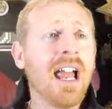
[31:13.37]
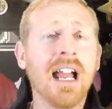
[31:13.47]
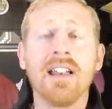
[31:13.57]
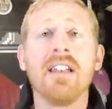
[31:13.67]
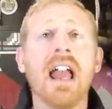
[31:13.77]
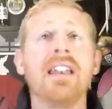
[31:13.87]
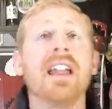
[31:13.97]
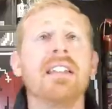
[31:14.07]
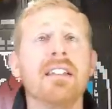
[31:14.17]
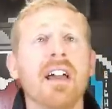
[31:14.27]
And
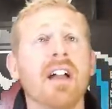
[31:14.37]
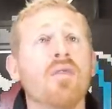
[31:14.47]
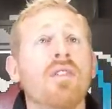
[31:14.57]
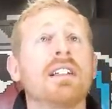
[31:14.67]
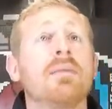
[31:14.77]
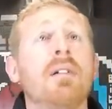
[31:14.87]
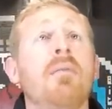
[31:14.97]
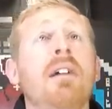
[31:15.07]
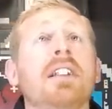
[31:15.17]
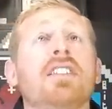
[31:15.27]
then Richter
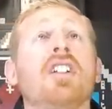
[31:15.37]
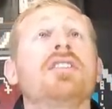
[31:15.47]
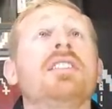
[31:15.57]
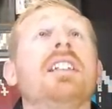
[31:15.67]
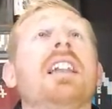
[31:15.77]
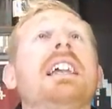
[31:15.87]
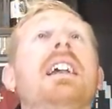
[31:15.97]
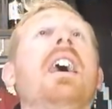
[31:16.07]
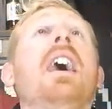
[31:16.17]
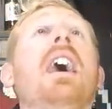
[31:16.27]
Belmont turns into like
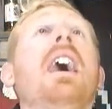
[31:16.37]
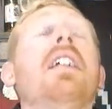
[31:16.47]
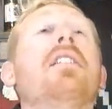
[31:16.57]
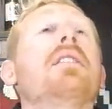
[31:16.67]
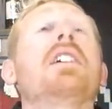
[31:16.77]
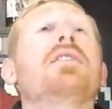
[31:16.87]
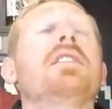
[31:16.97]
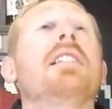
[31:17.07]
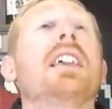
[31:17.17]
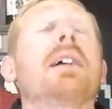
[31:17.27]
I don't know, he goes
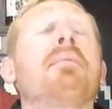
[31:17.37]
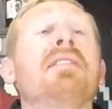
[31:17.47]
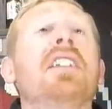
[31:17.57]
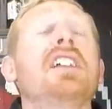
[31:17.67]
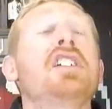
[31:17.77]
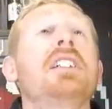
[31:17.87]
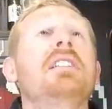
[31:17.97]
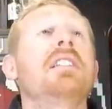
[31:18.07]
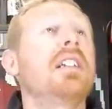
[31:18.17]
into like a possession,